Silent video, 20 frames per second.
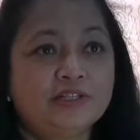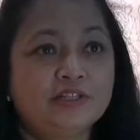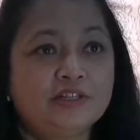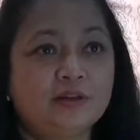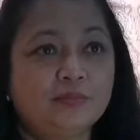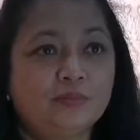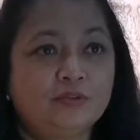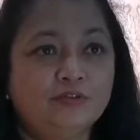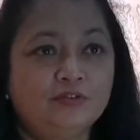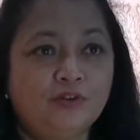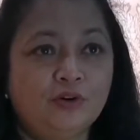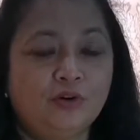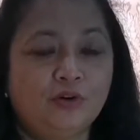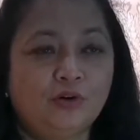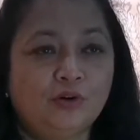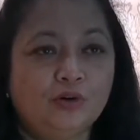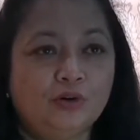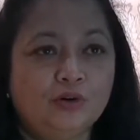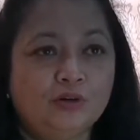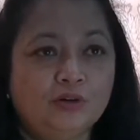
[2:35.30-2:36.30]
question number
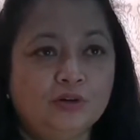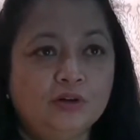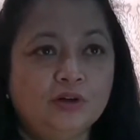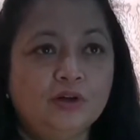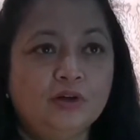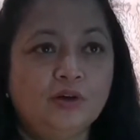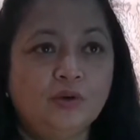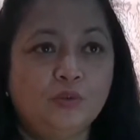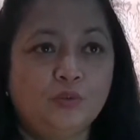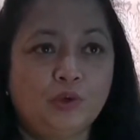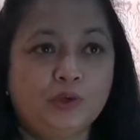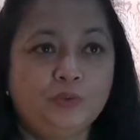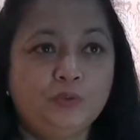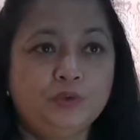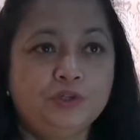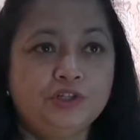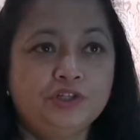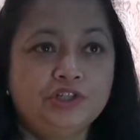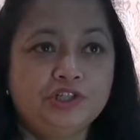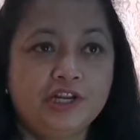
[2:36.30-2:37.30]
four.
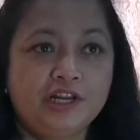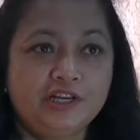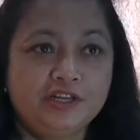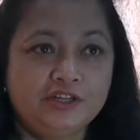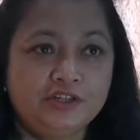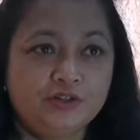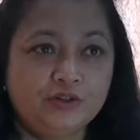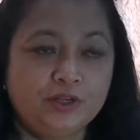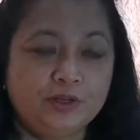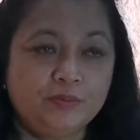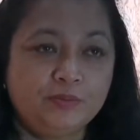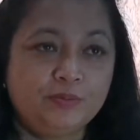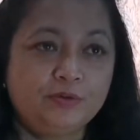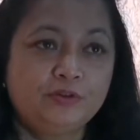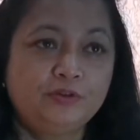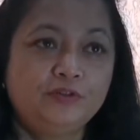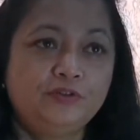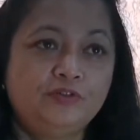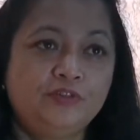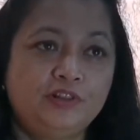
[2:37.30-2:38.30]
What would you change to
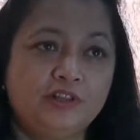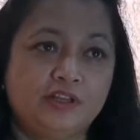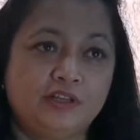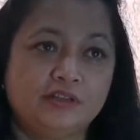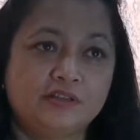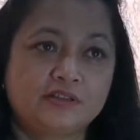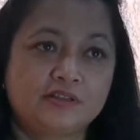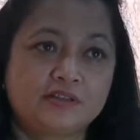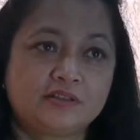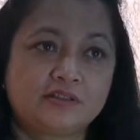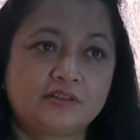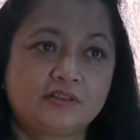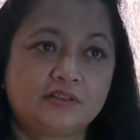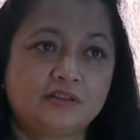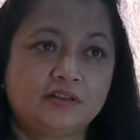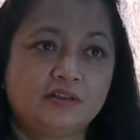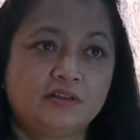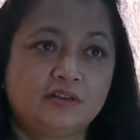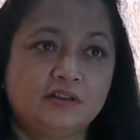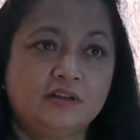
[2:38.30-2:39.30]
improve
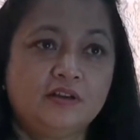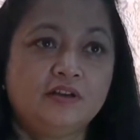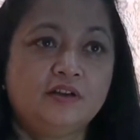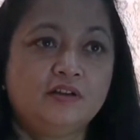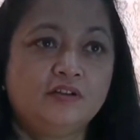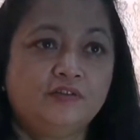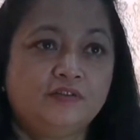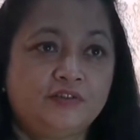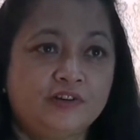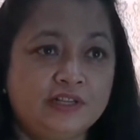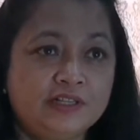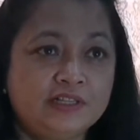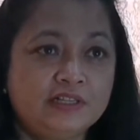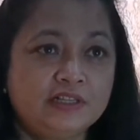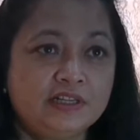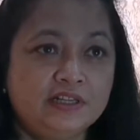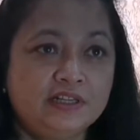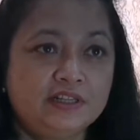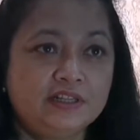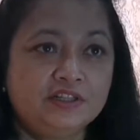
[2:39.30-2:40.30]
things?
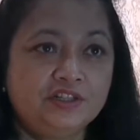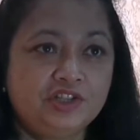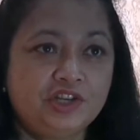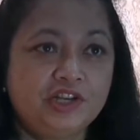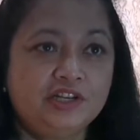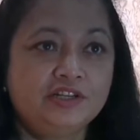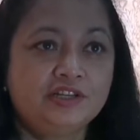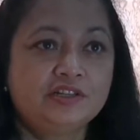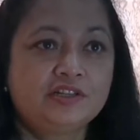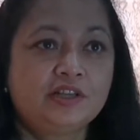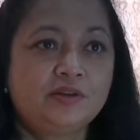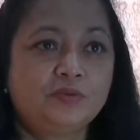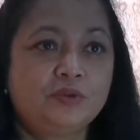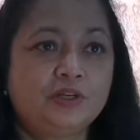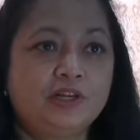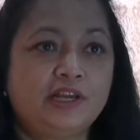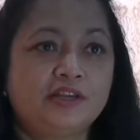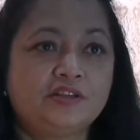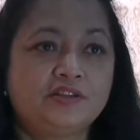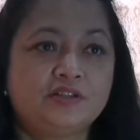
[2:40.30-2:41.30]
Firstly, the changes I
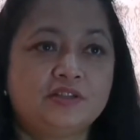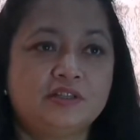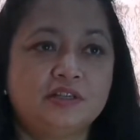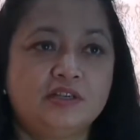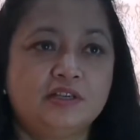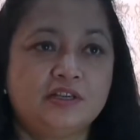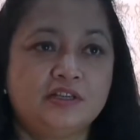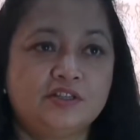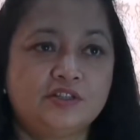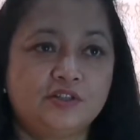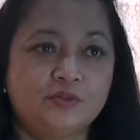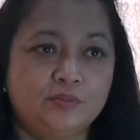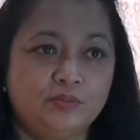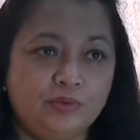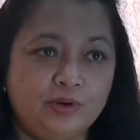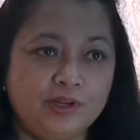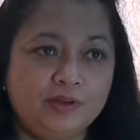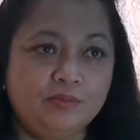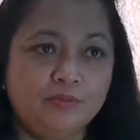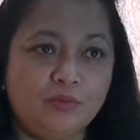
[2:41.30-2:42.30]
would like to see is to
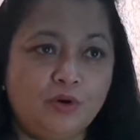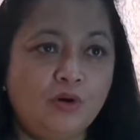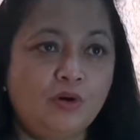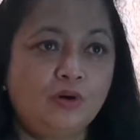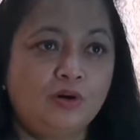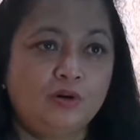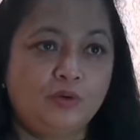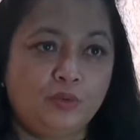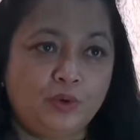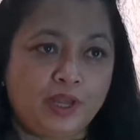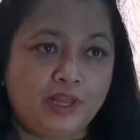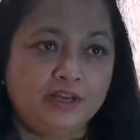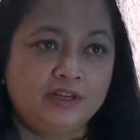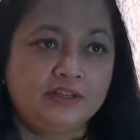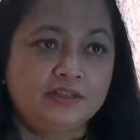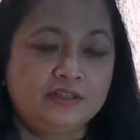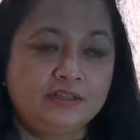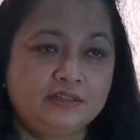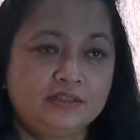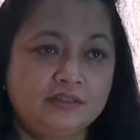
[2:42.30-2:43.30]
bring more
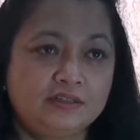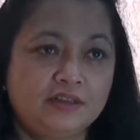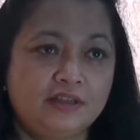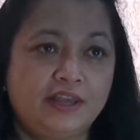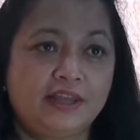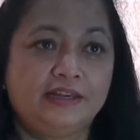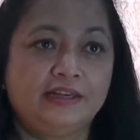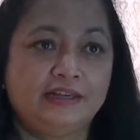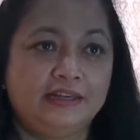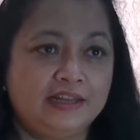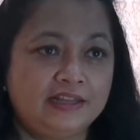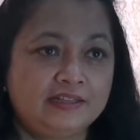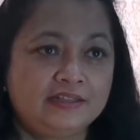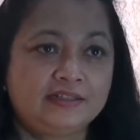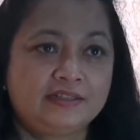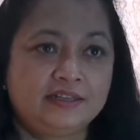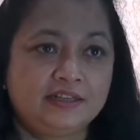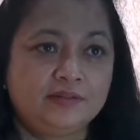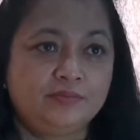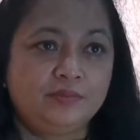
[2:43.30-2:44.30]
awareness and
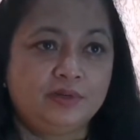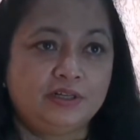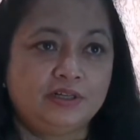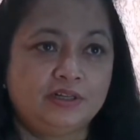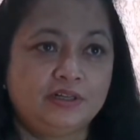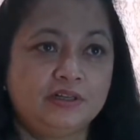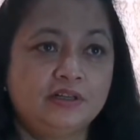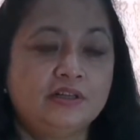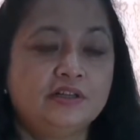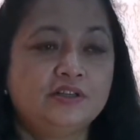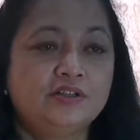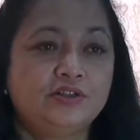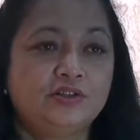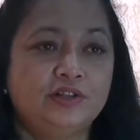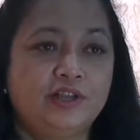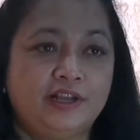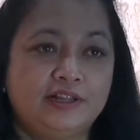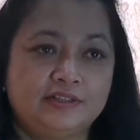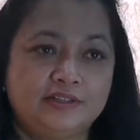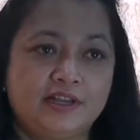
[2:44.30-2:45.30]
less stigma
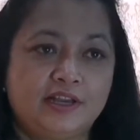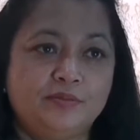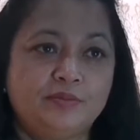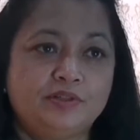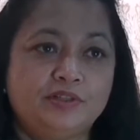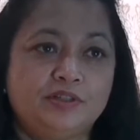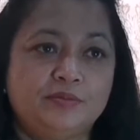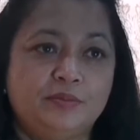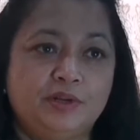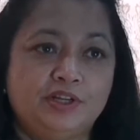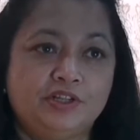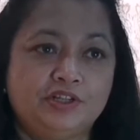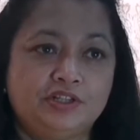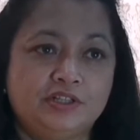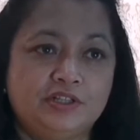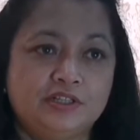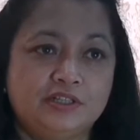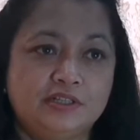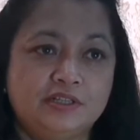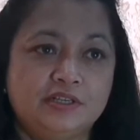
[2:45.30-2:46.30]
to the Alzheimer's
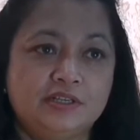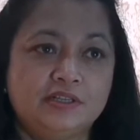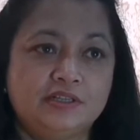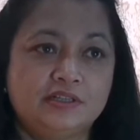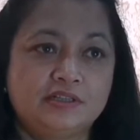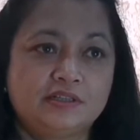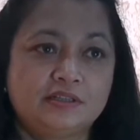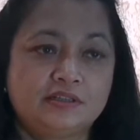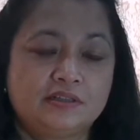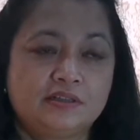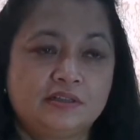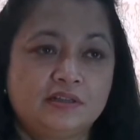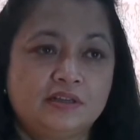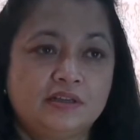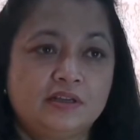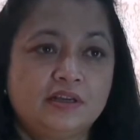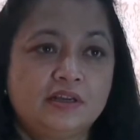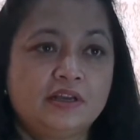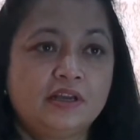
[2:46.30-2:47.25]
dementia disease.